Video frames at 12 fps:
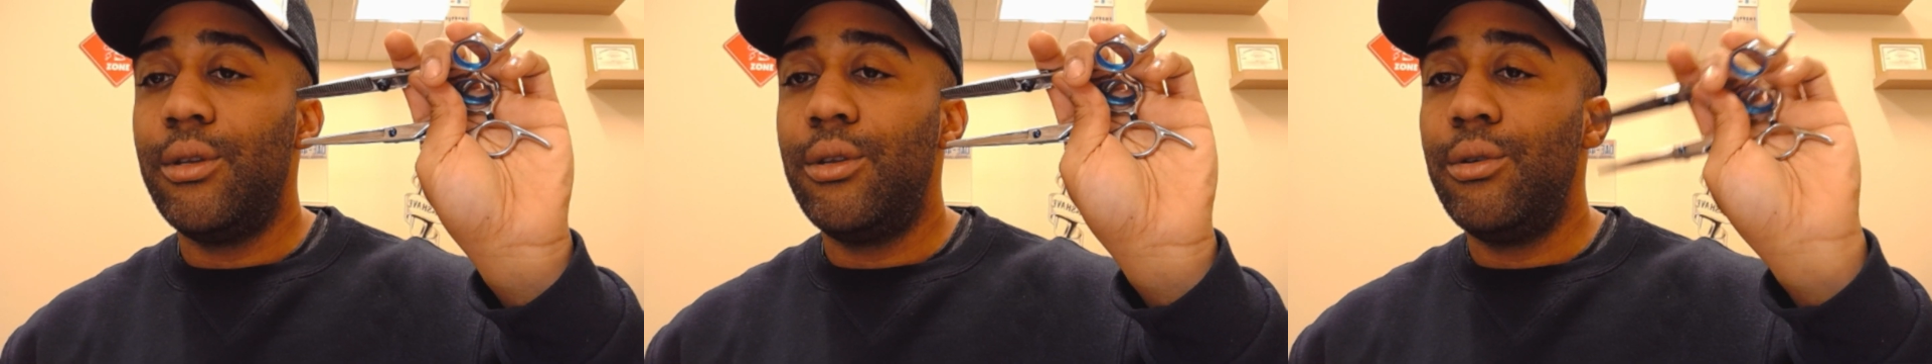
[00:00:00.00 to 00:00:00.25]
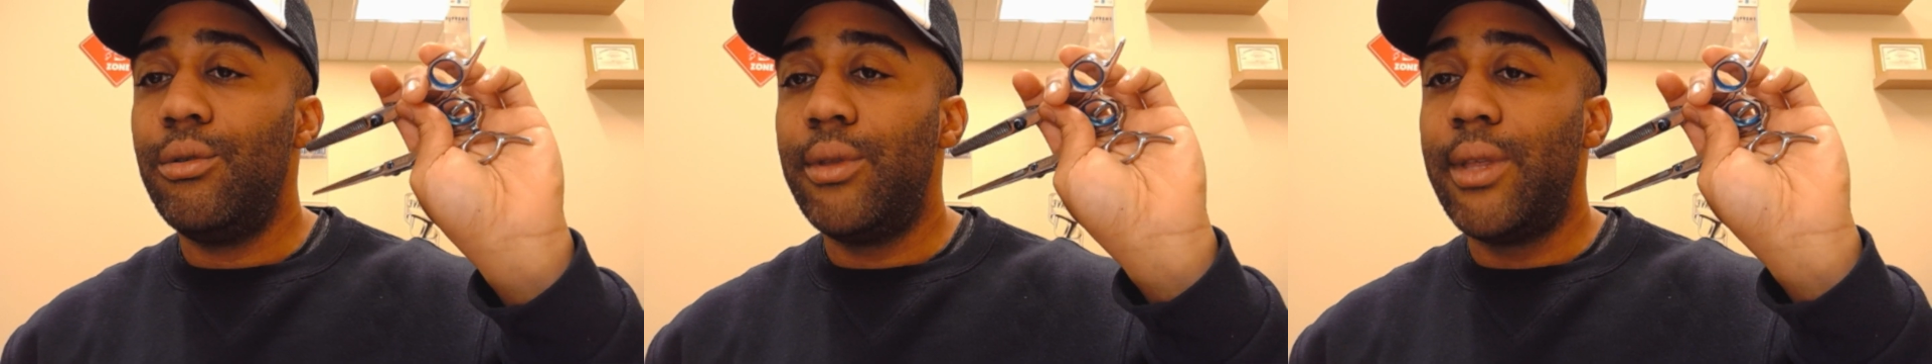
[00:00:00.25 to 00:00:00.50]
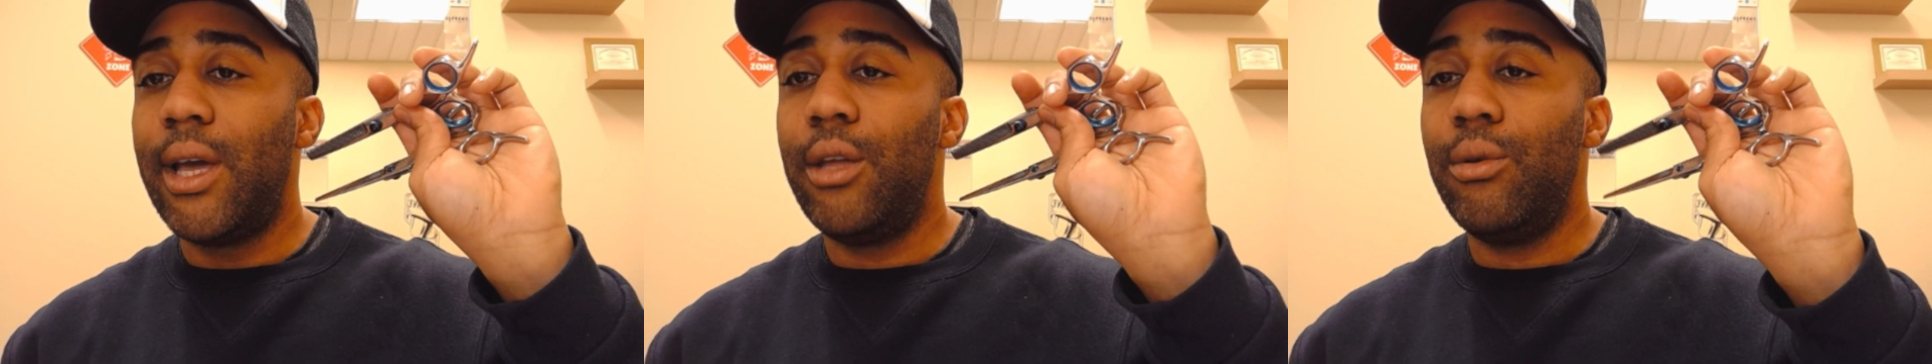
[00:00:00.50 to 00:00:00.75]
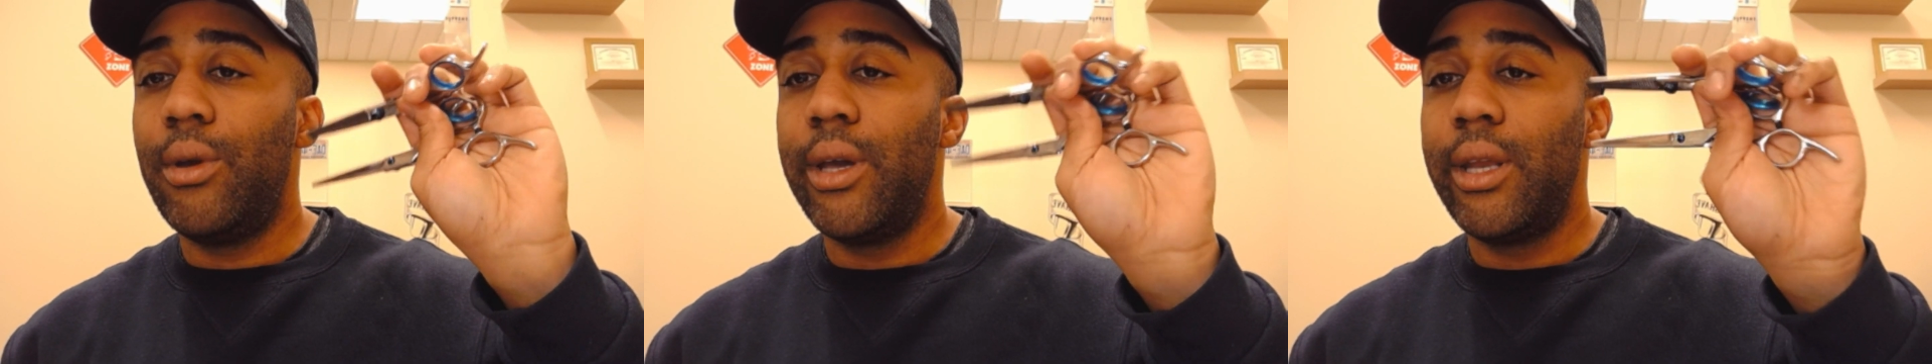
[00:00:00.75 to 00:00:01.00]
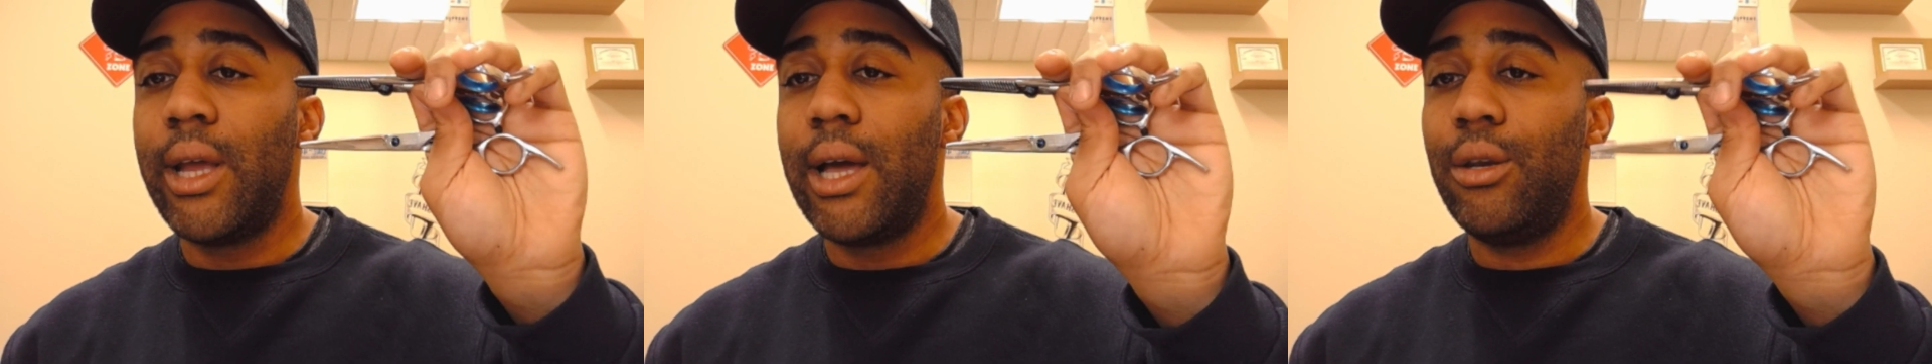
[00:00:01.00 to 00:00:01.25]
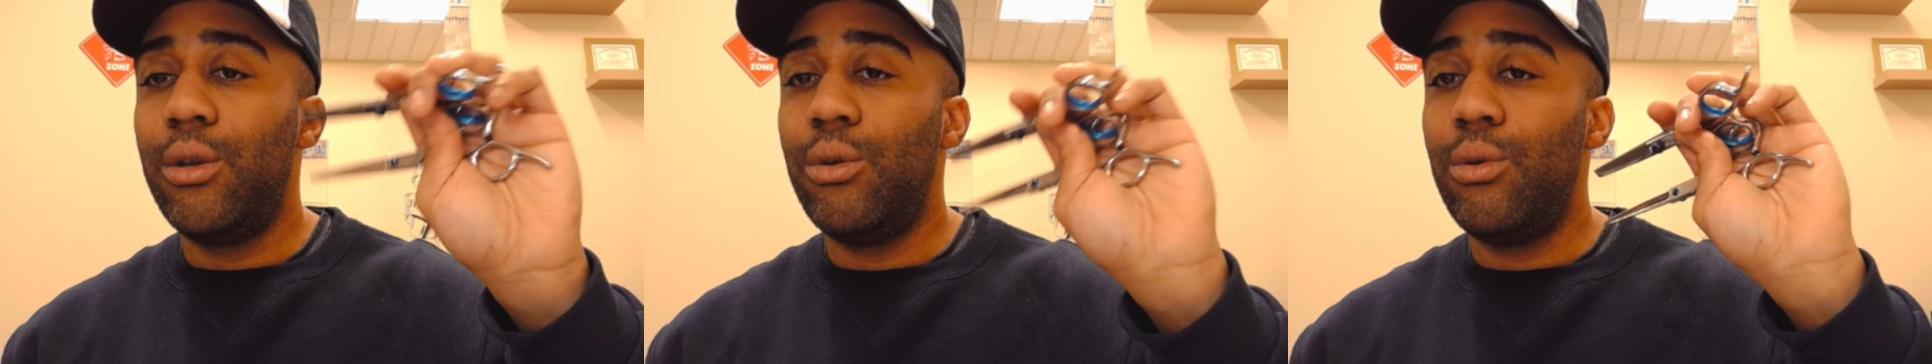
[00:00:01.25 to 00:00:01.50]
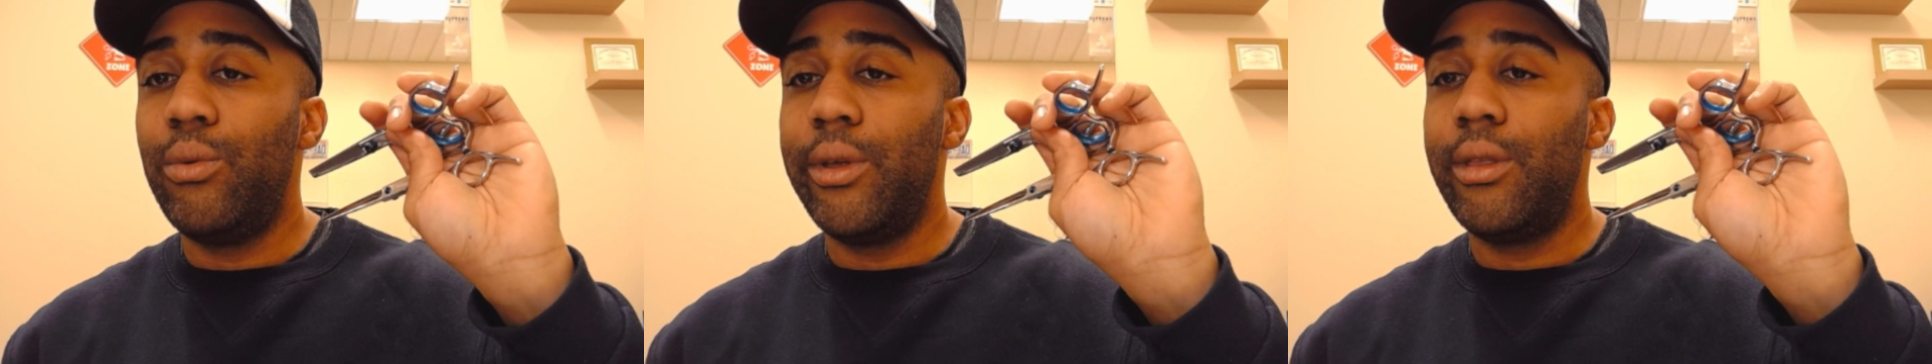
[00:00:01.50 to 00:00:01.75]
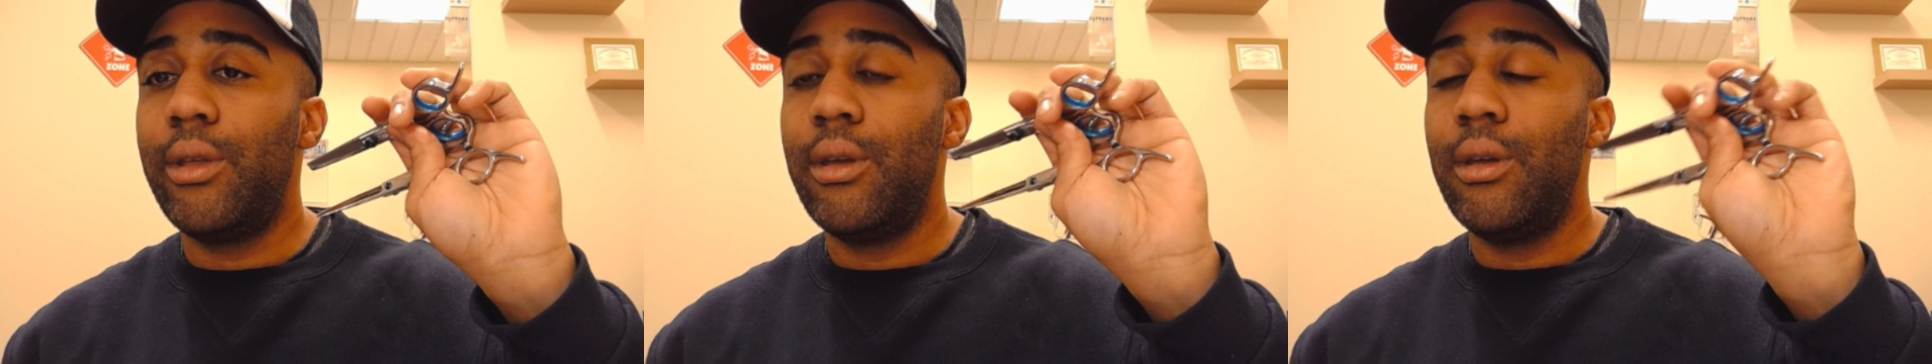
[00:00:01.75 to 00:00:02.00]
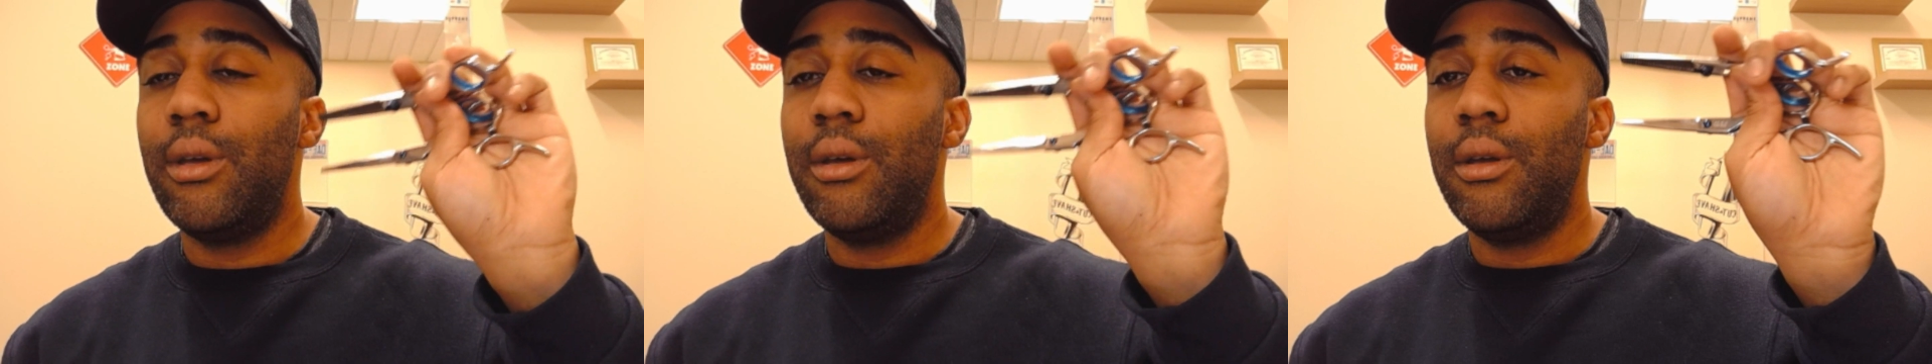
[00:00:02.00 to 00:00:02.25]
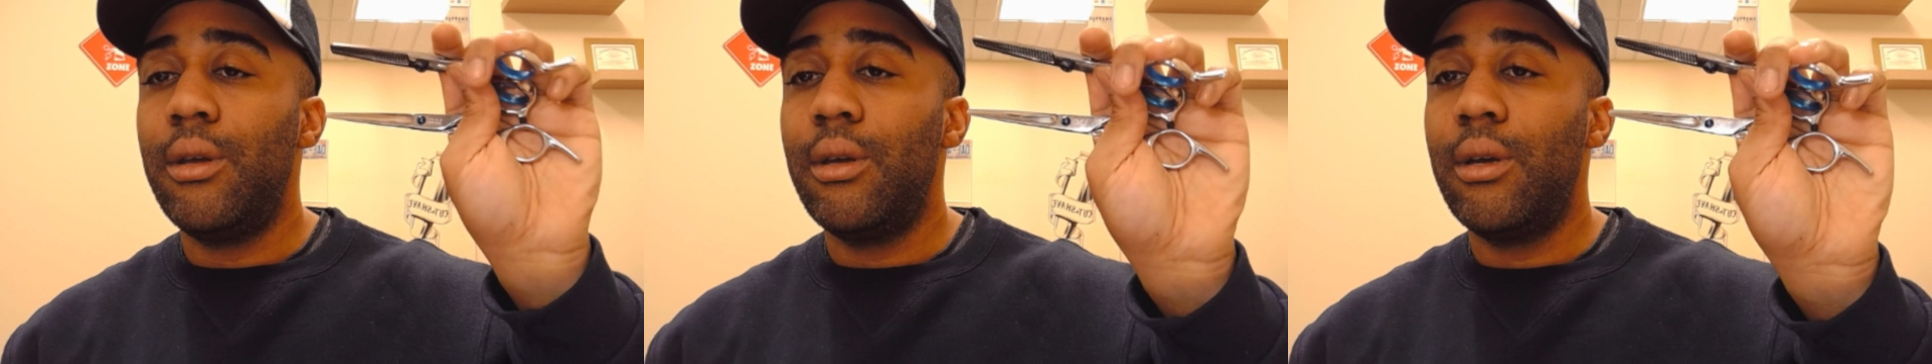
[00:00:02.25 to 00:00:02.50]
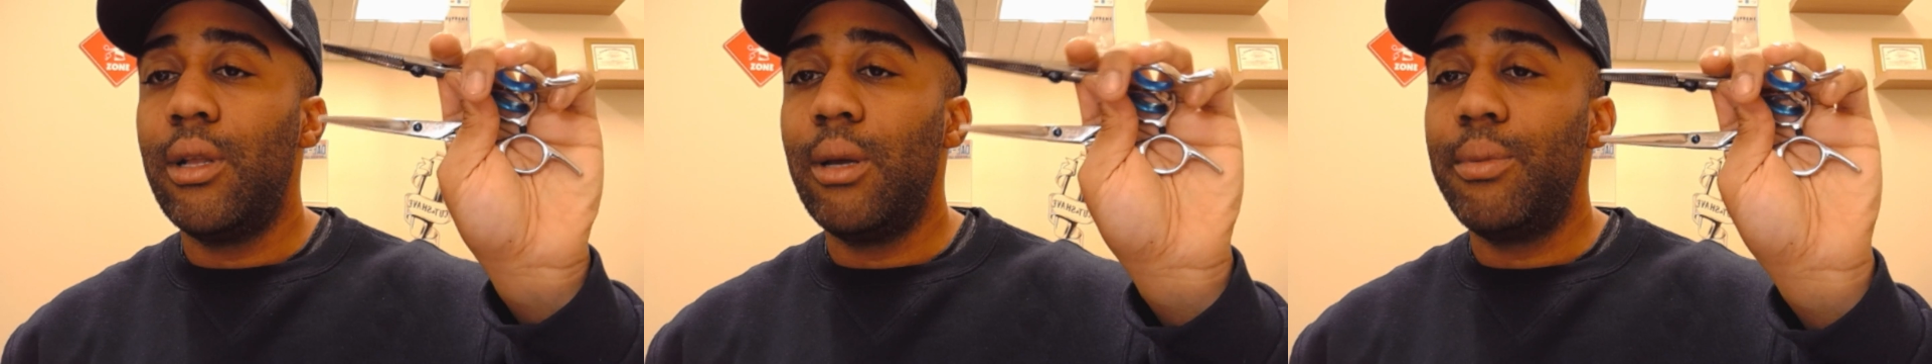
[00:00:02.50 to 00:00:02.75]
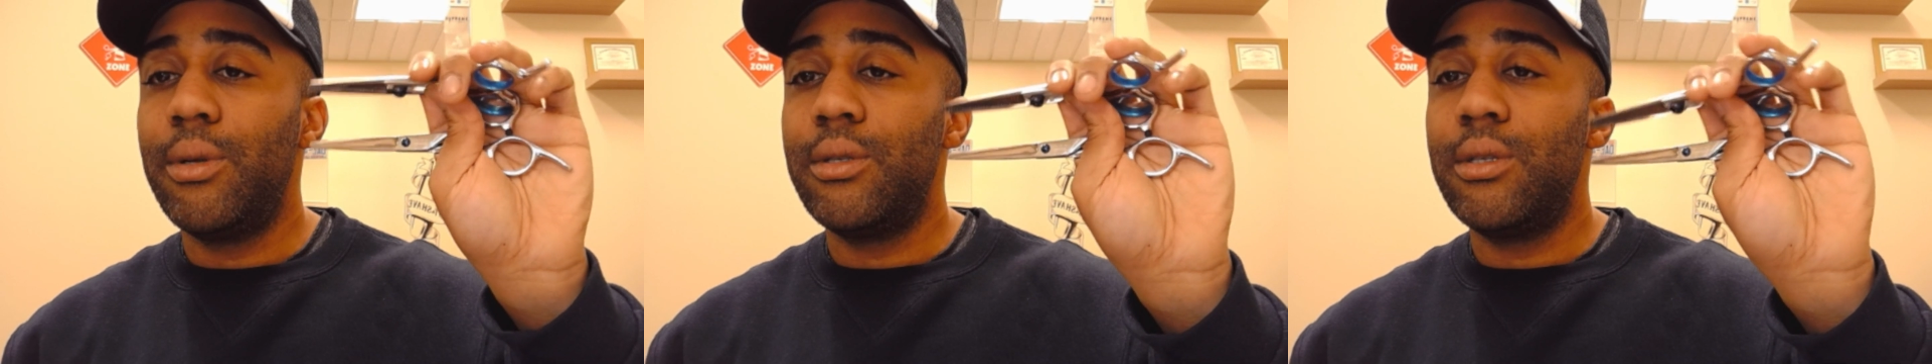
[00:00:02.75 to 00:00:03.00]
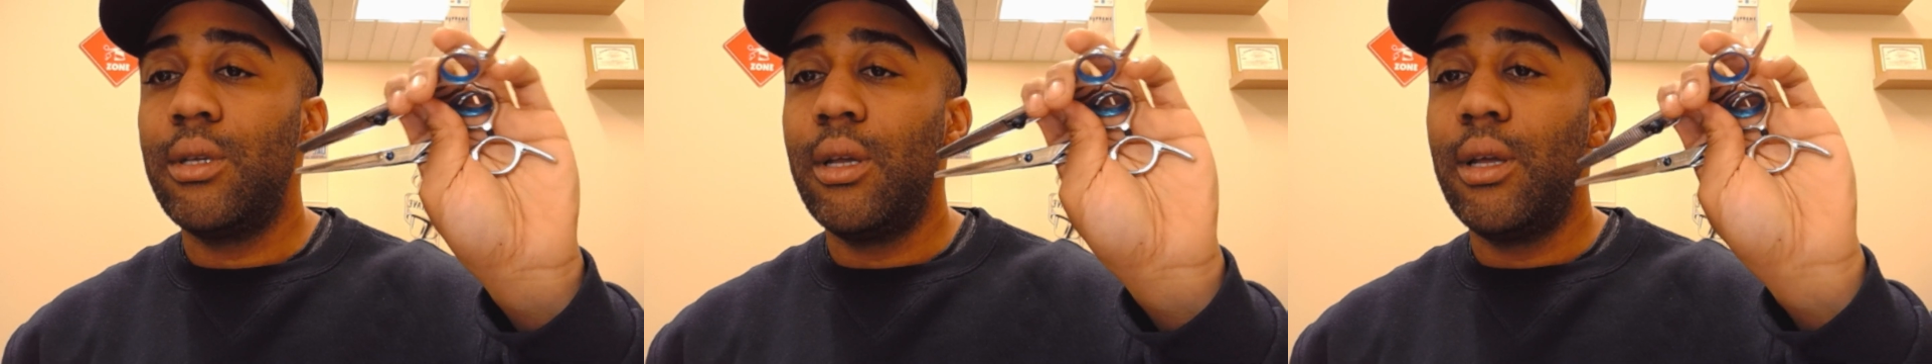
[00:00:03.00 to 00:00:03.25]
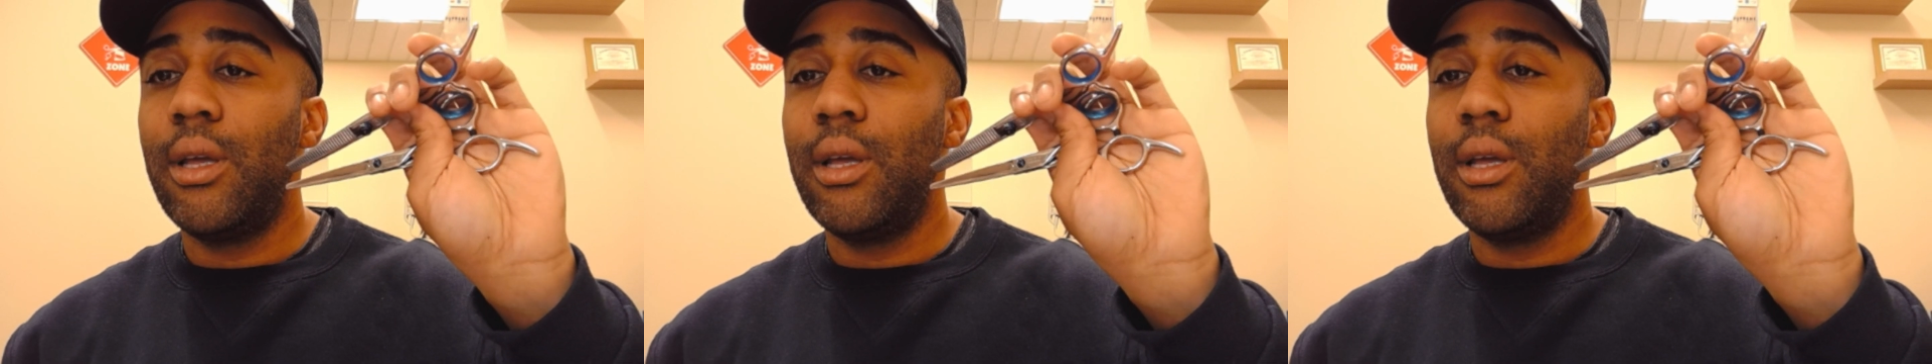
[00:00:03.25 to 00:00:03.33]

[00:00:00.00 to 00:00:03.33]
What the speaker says: do that you cannot do with clippers.